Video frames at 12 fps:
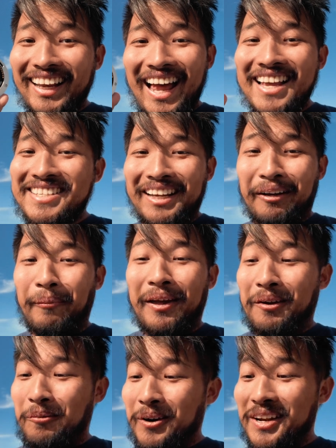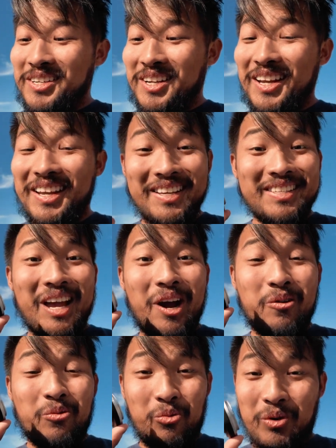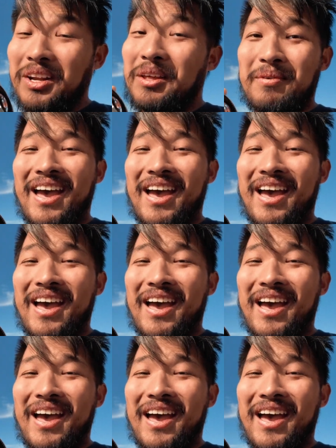glass element, which is really